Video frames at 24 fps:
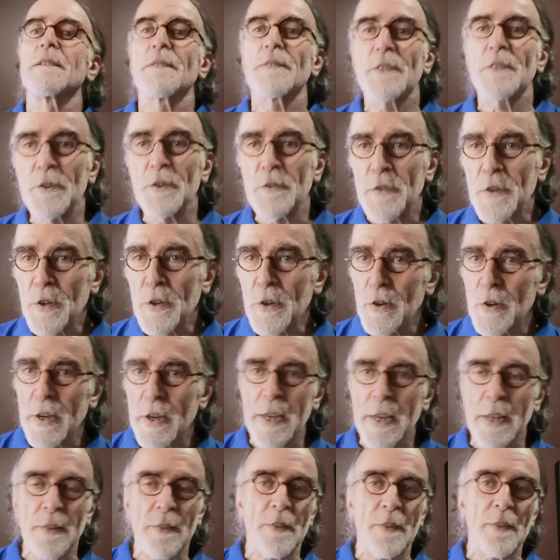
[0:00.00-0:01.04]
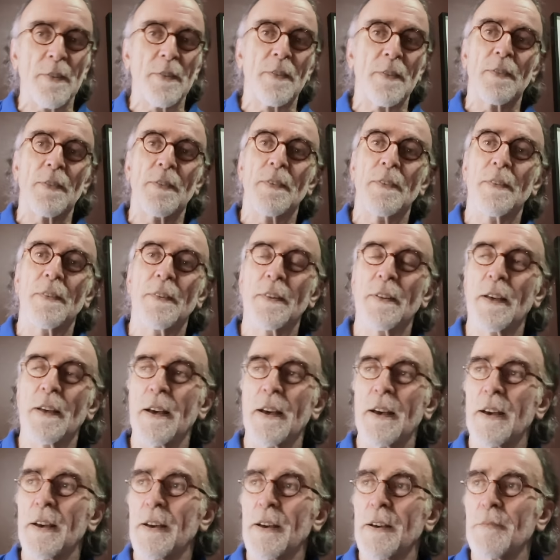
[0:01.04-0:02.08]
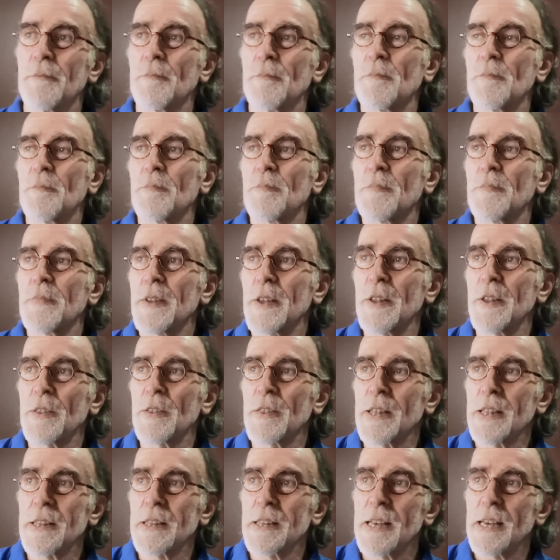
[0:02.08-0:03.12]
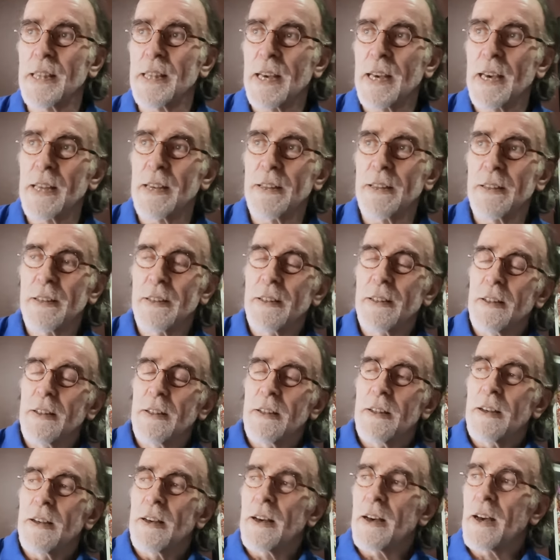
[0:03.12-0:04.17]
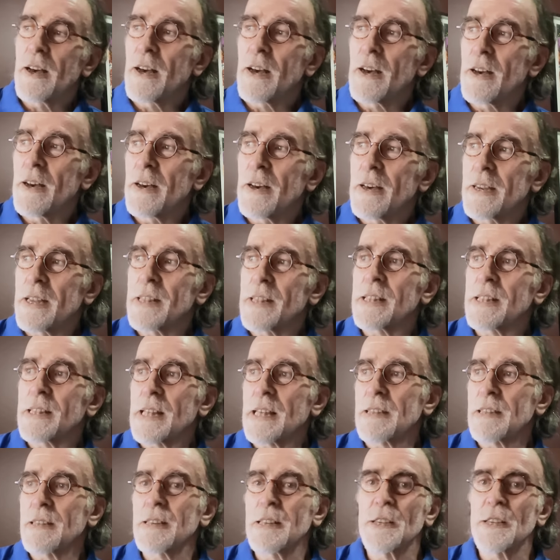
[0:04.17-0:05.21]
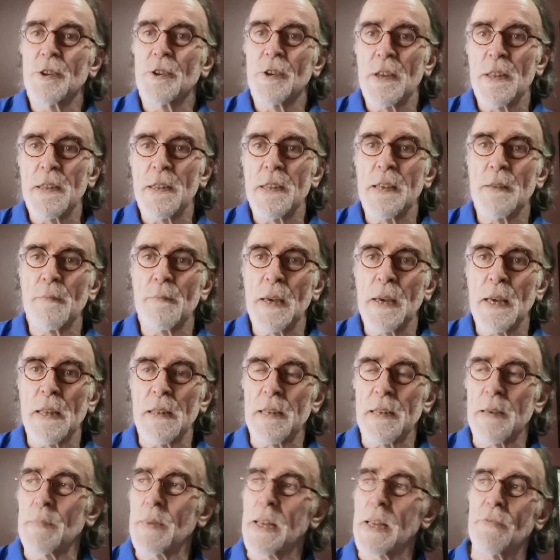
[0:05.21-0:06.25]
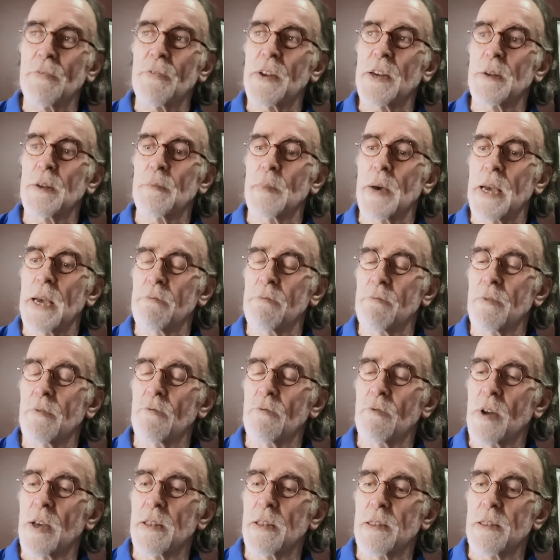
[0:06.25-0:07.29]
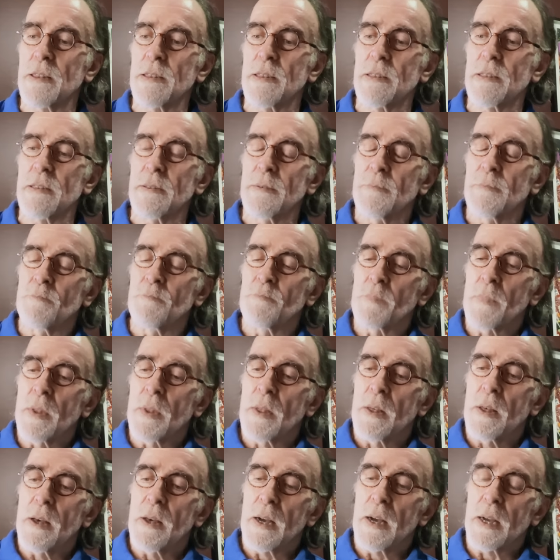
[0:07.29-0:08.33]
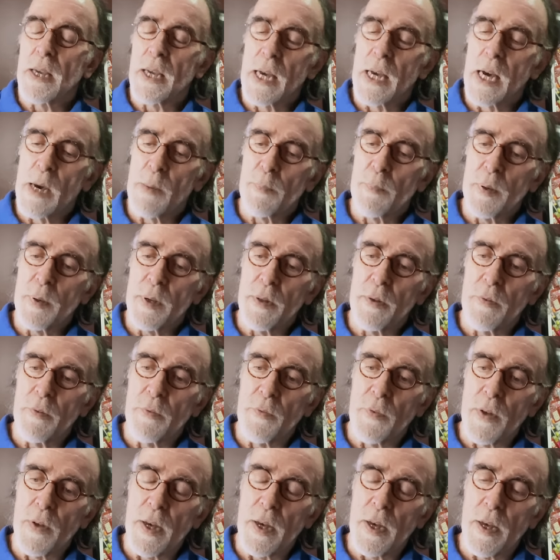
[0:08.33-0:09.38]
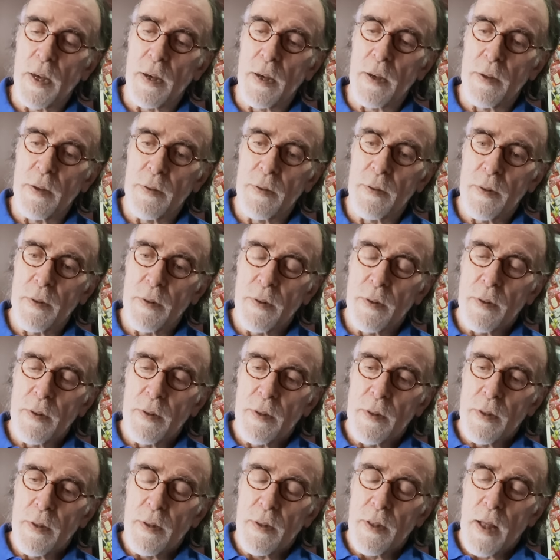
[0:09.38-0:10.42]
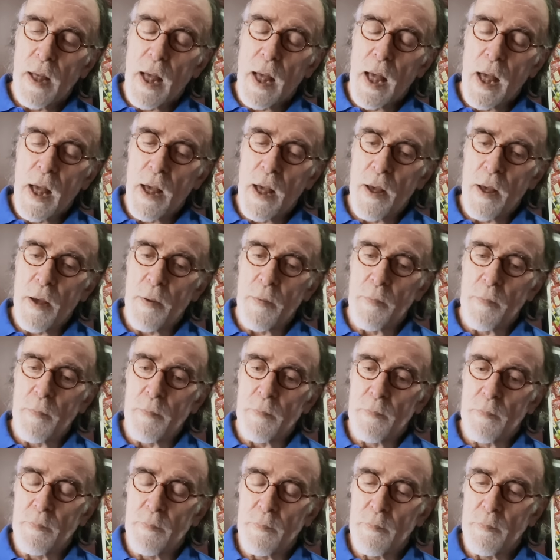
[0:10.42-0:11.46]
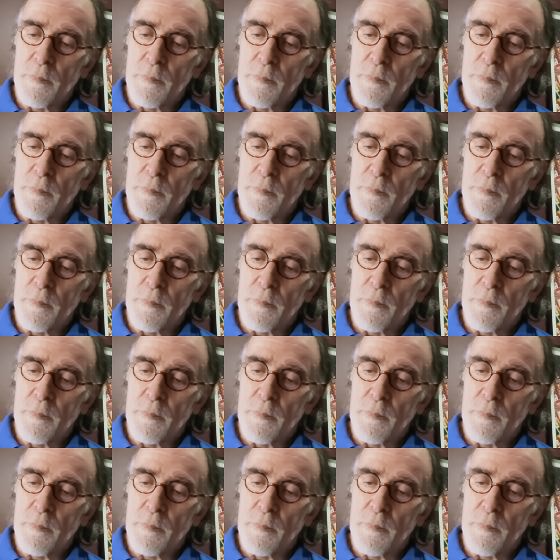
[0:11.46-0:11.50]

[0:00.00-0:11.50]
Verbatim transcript: silver coins, um, you know, things like that. Uh, and I think that's an interesting mix. I mean, a friend of mine runs a couple of uh, um,